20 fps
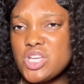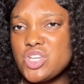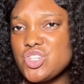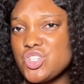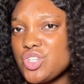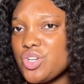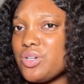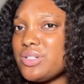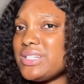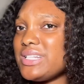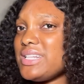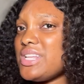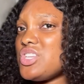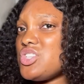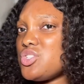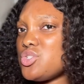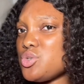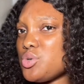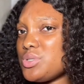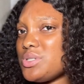Sean. And then
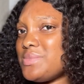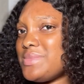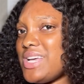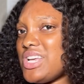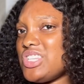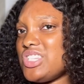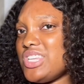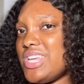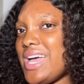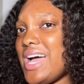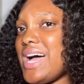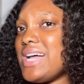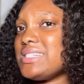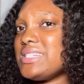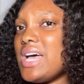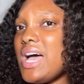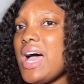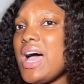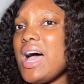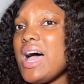she told him that she had
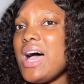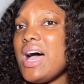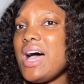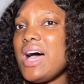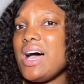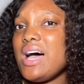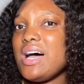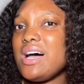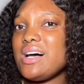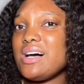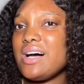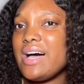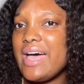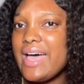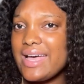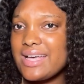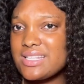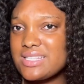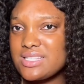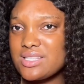
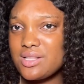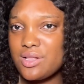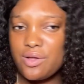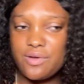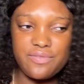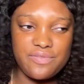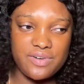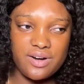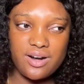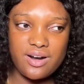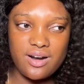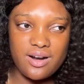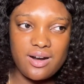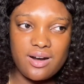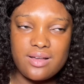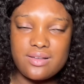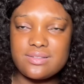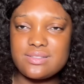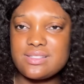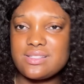
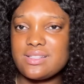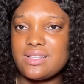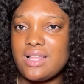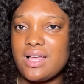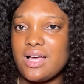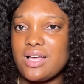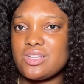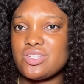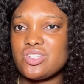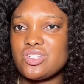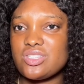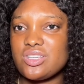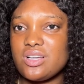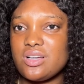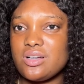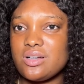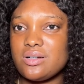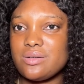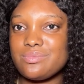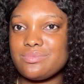ex-lover slash
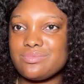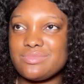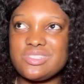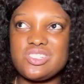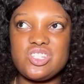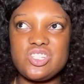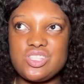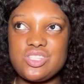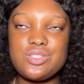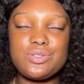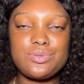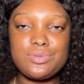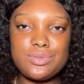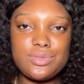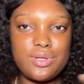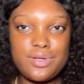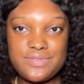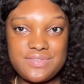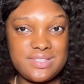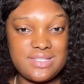she still
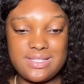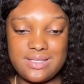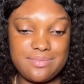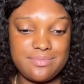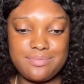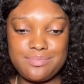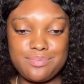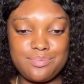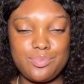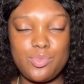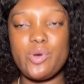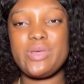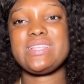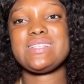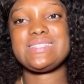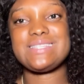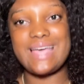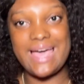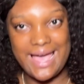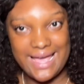loves him, but he
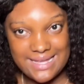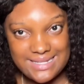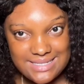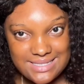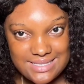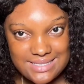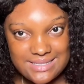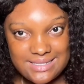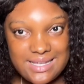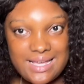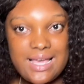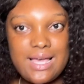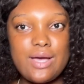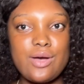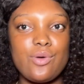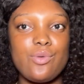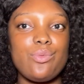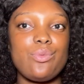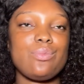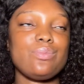died.
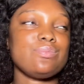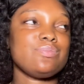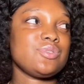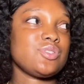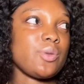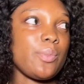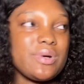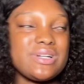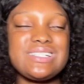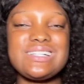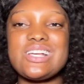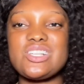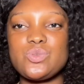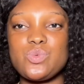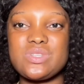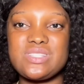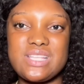Somebody that she was